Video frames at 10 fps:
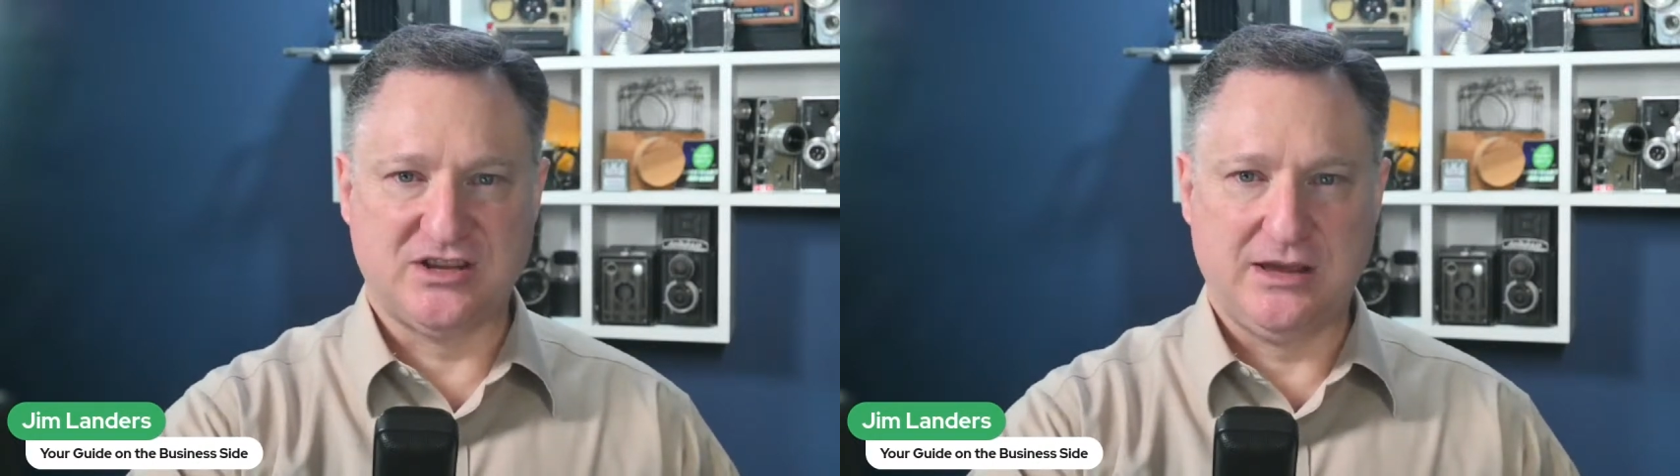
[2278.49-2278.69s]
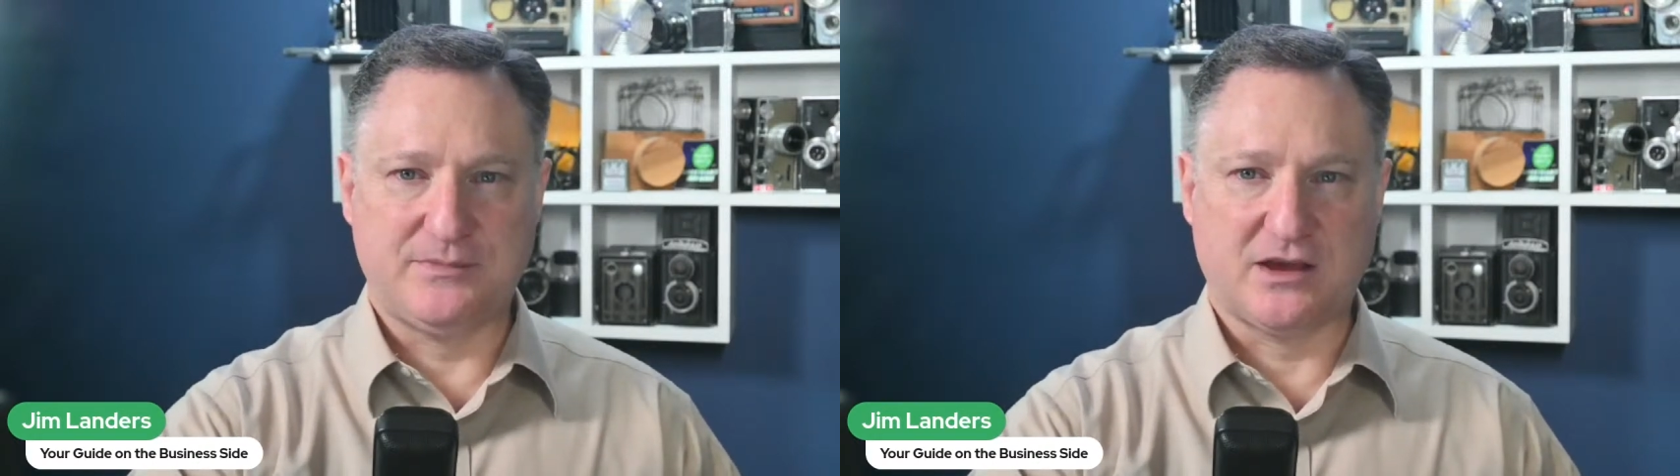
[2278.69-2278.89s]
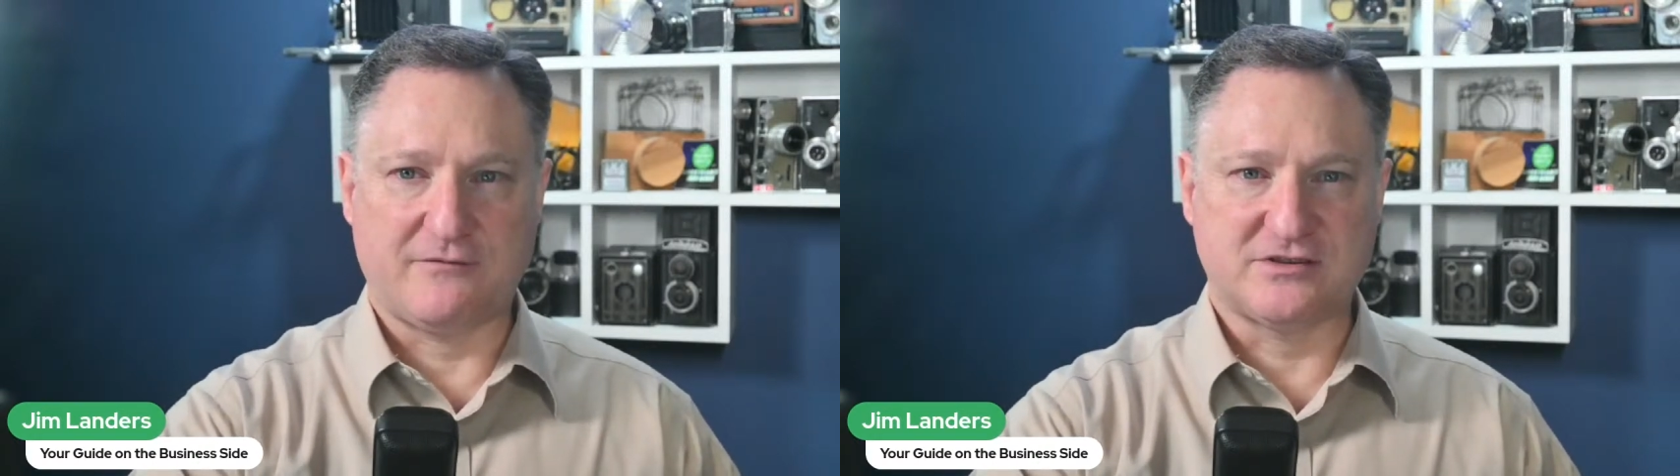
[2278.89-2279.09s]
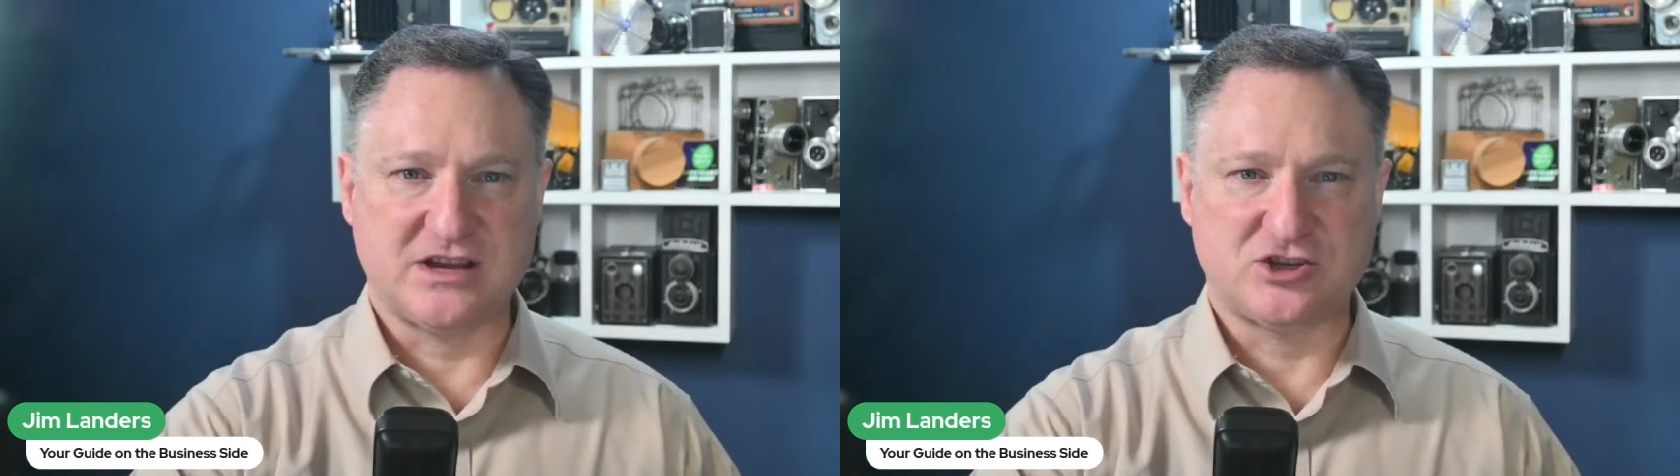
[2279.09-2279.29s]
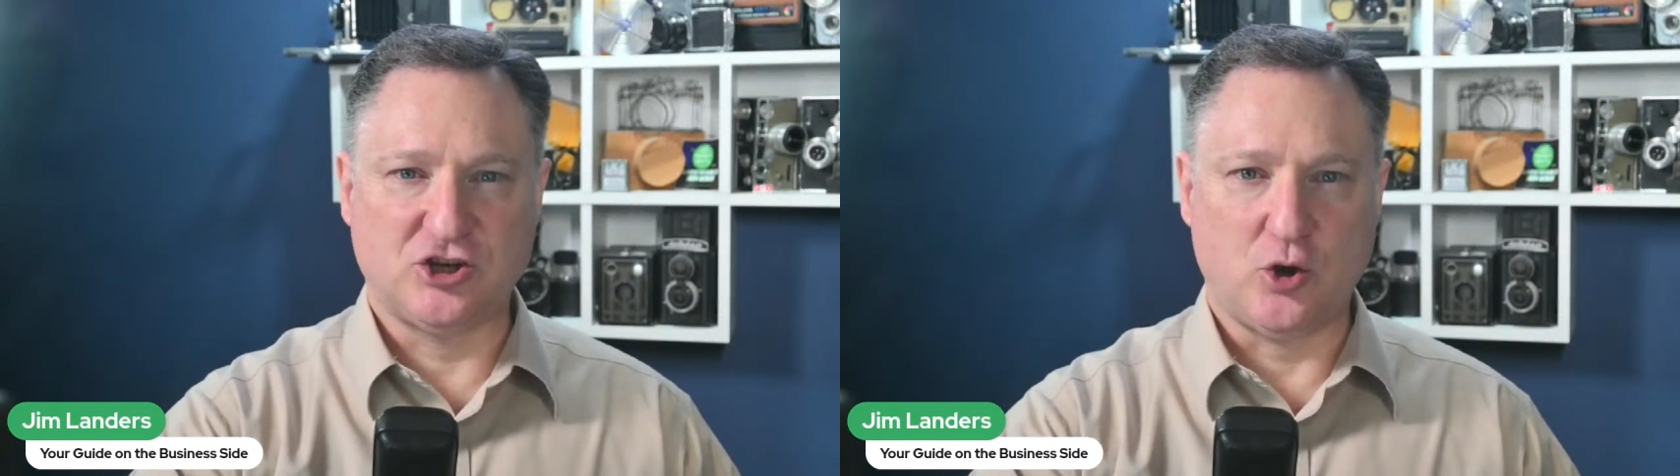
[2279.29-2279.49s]
to keep the
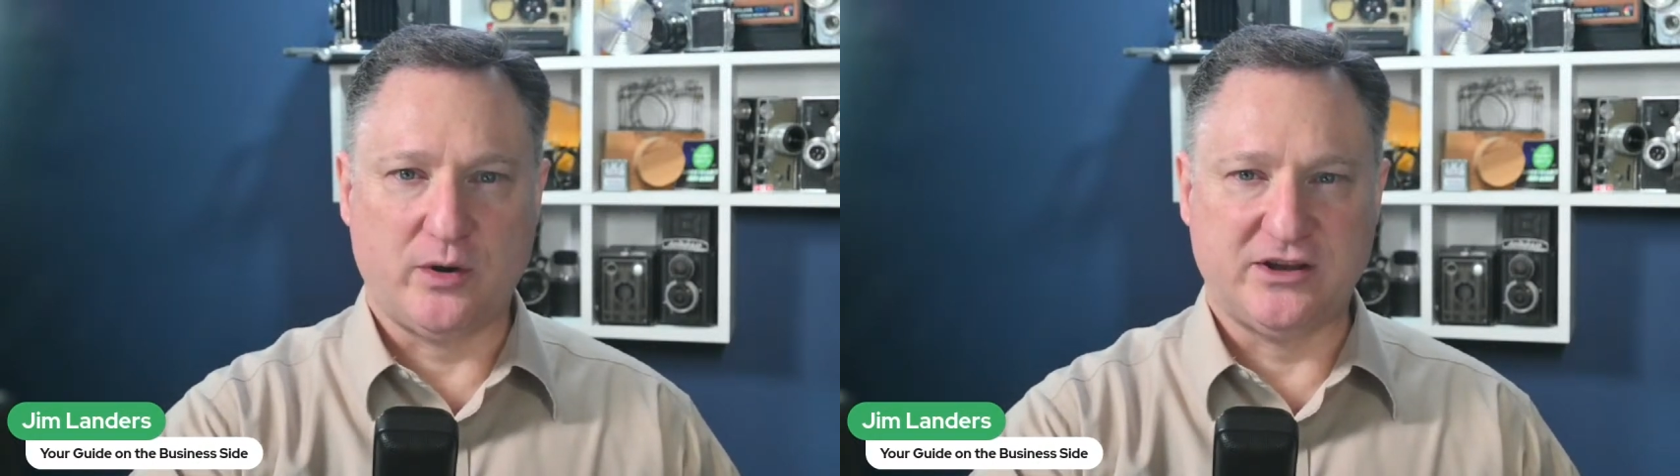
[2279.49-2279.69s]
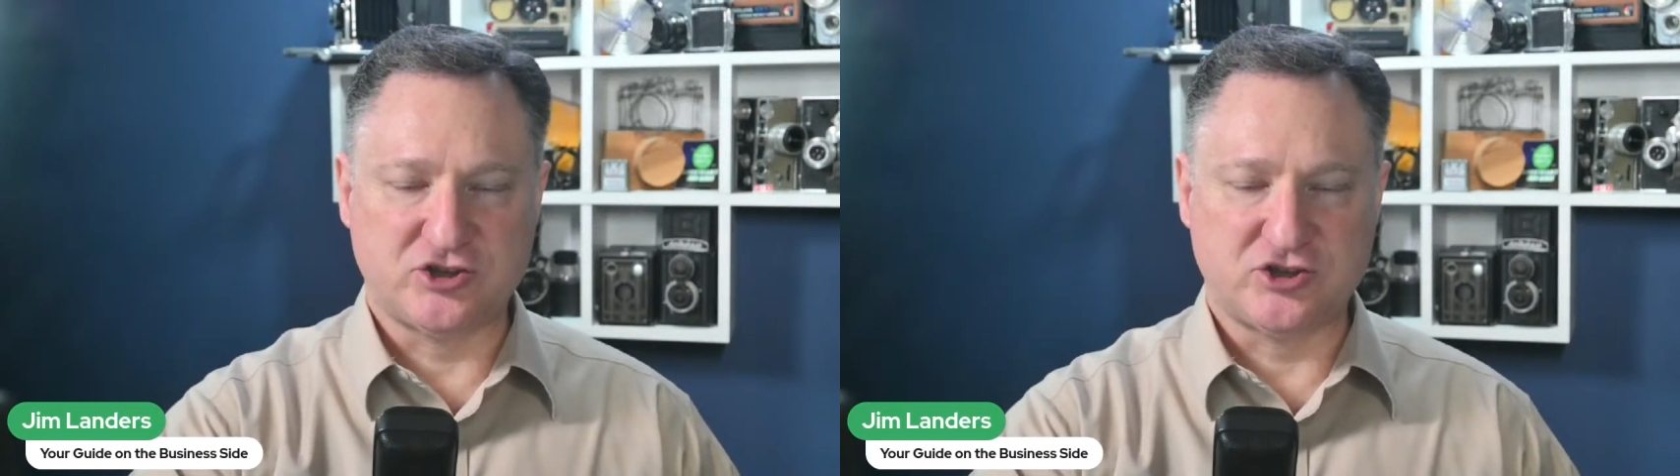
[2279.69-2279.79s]
conversation going and